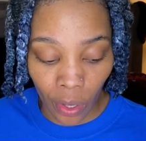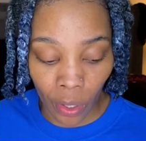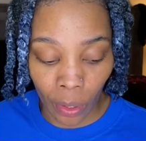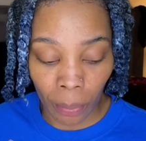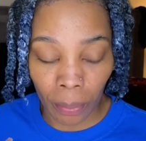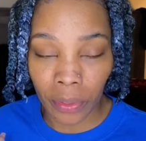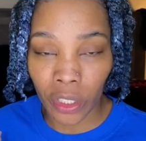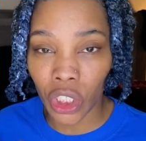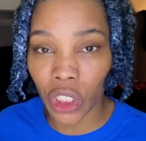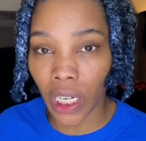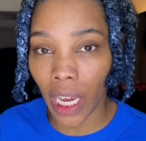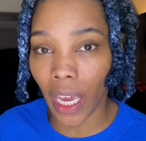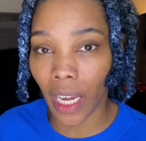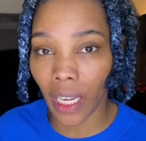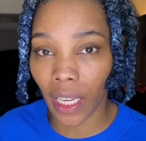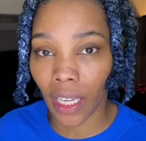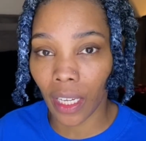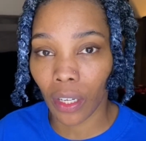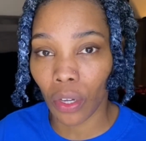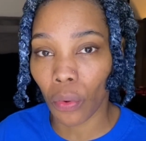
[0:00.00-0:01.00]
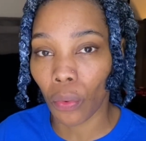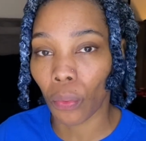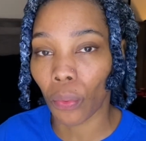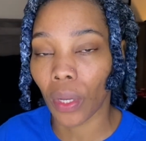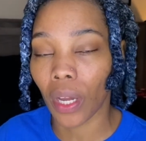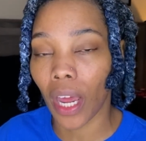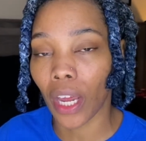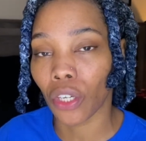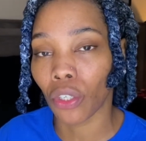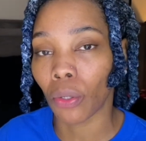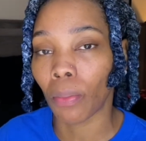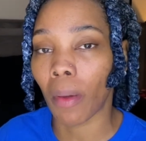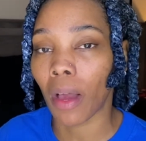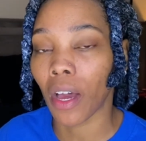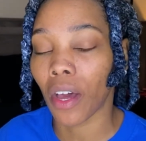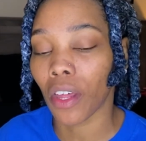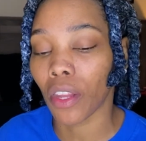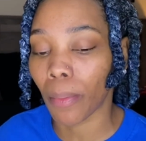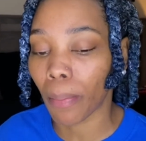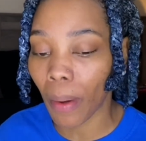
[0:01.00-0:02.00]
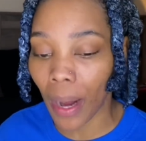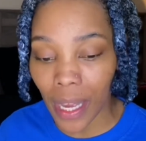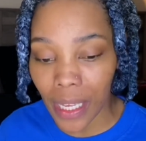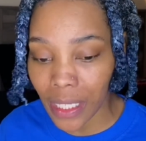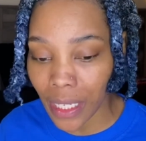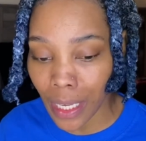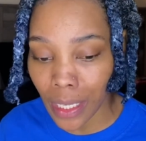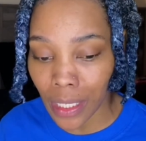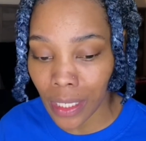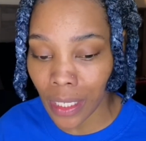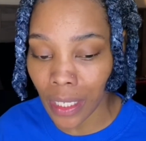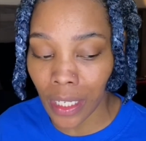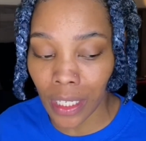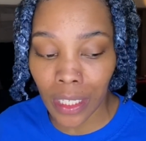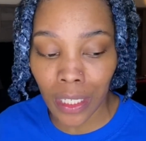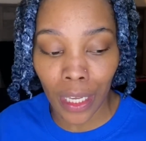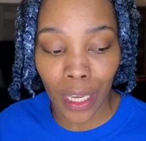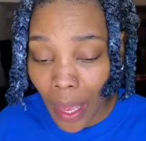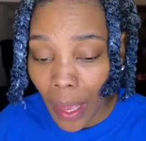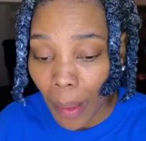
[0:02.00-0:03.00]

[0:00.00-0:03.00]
shedding when I do my other processes.